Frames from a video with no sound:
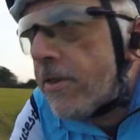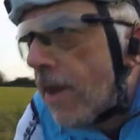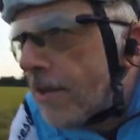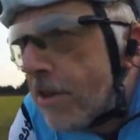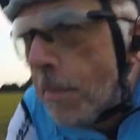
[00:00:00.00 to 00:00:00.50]

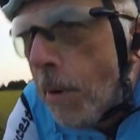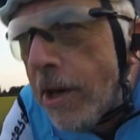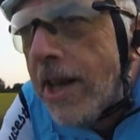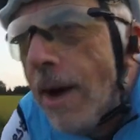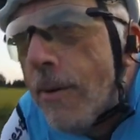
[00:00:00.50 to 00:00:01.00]
To the
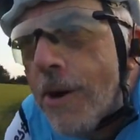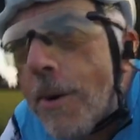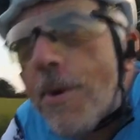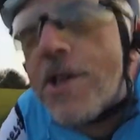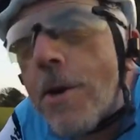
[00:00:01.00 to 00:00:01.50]
point now where
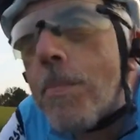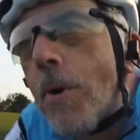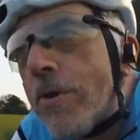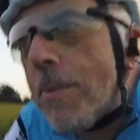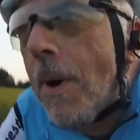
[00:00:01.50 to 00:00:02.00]
I wish I
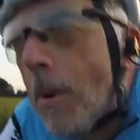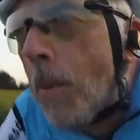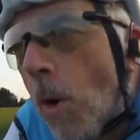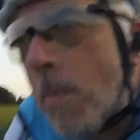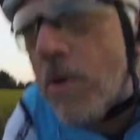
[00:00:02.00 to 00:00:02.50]
brought some arm
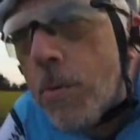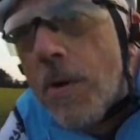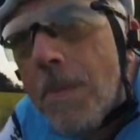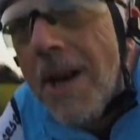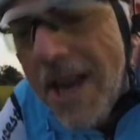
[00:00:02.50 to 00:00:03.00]
warmers
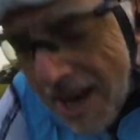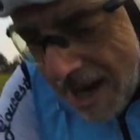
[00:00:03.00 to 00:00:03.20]
with me.